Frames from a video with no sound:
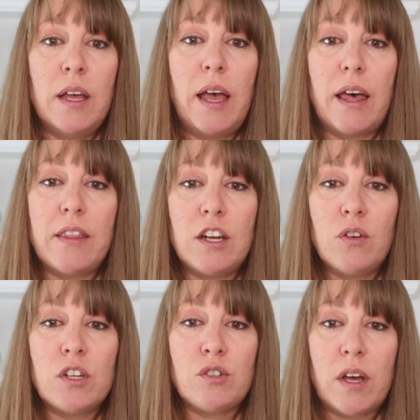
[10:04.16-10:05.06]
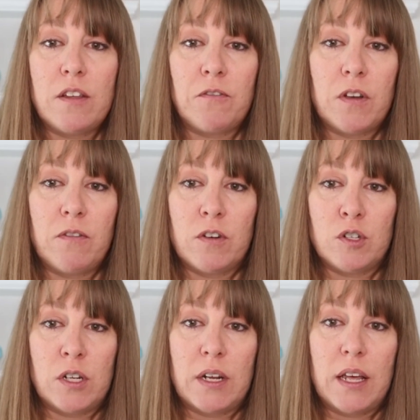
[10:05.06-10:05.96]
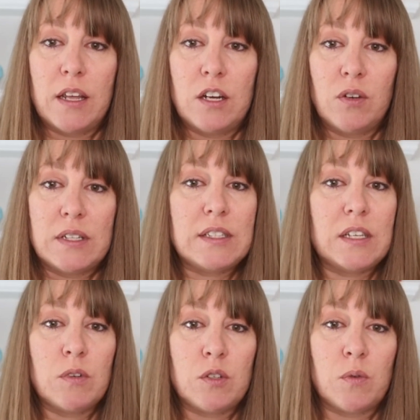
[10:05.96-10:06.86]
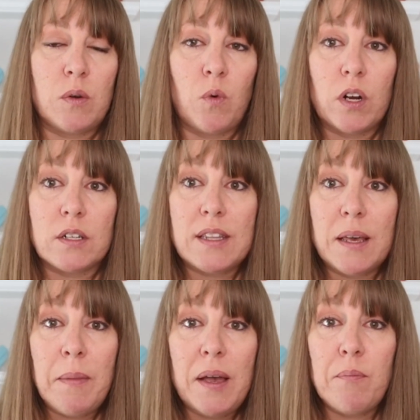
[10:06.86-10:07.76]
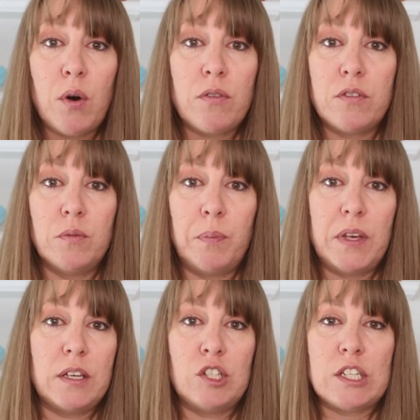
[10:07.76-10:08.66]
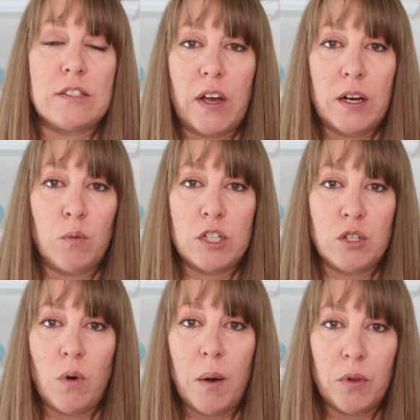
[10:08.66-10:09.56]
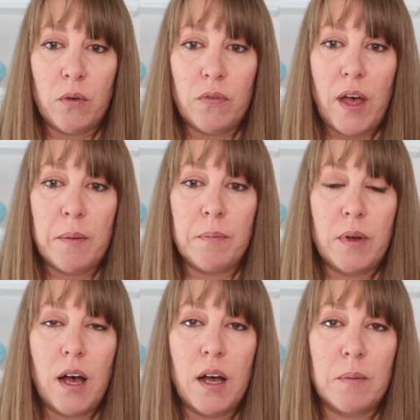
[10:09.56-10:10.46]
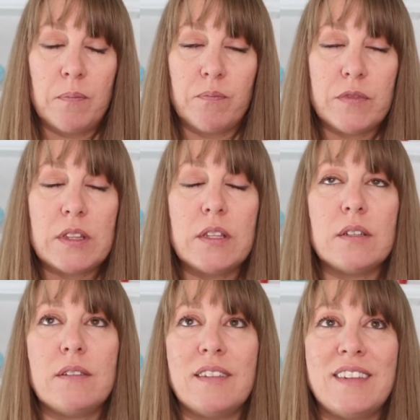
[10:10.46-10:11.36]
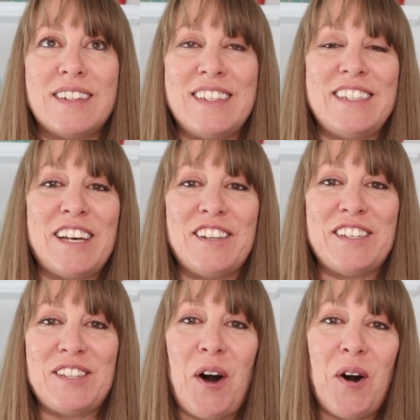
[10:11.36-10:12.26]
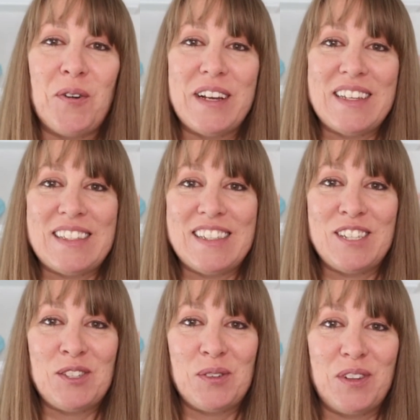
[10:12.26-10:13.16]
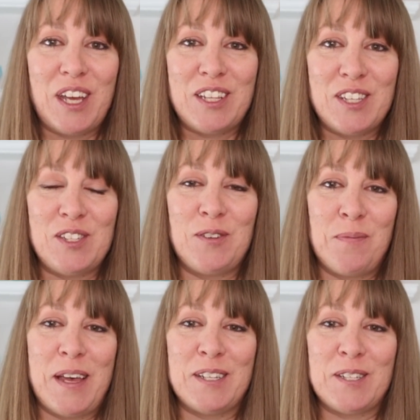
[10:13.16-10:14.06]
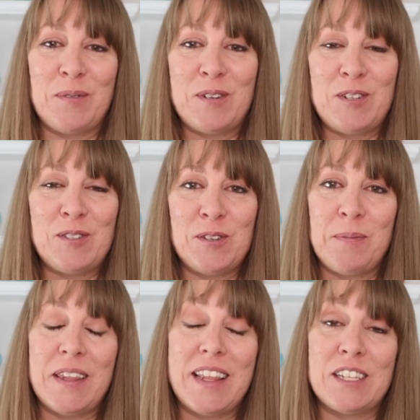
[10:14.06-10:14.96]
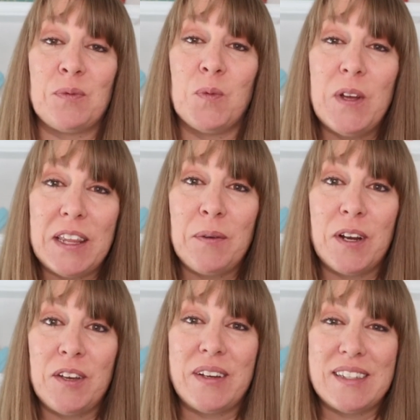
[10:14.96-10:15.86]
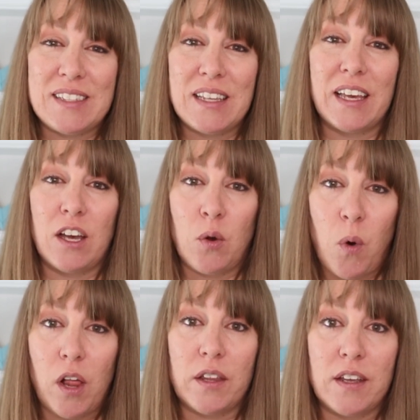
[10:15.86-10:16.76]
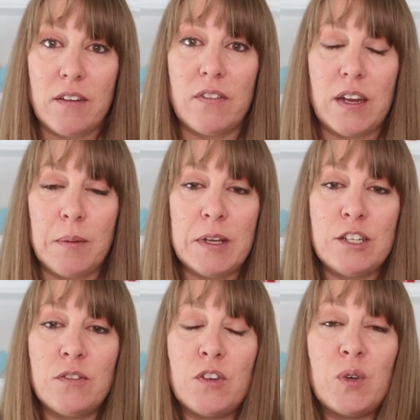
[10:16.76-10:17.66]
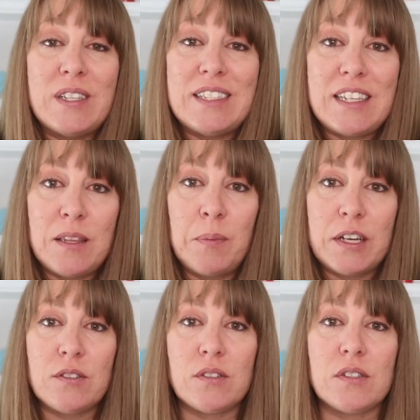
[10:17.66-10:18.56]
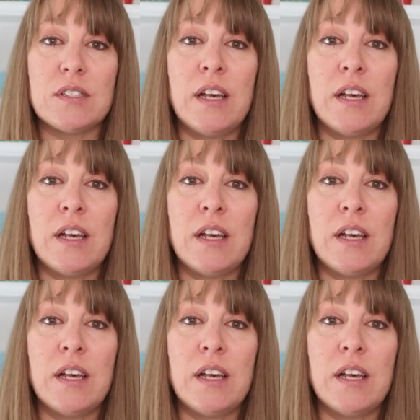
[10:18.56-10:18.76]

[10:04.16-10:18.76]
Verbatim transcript: and then you can try the free version and then you can see which one works. They might both be just fine once you upload them. Um, the the detail is always in this like the zoom in so once you zoom in that's really where you can see like a quality of the image if you can see the pixels